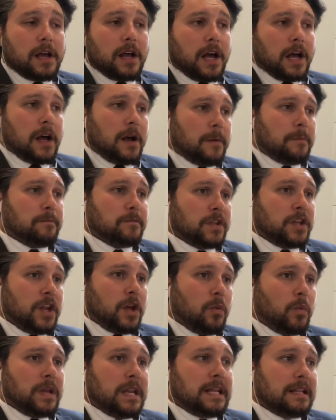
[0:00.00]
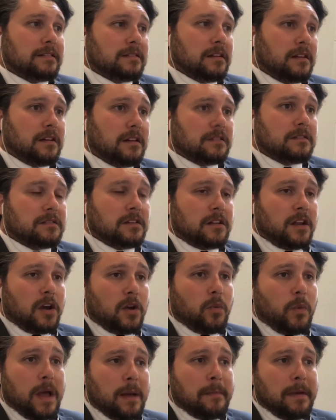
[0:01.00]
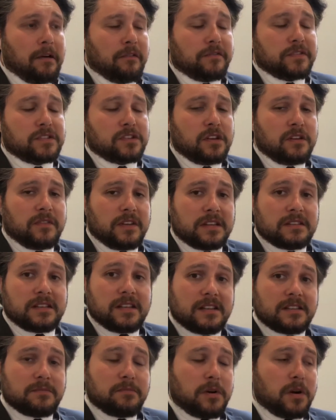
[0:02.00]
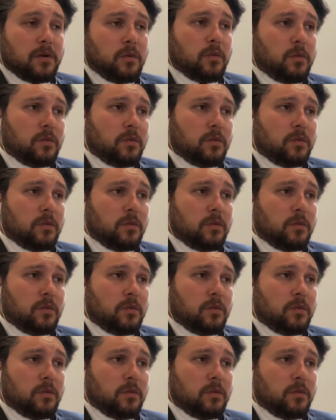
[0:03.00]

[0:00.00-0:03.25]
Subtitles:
We need to know where Mount Vesuvius is, but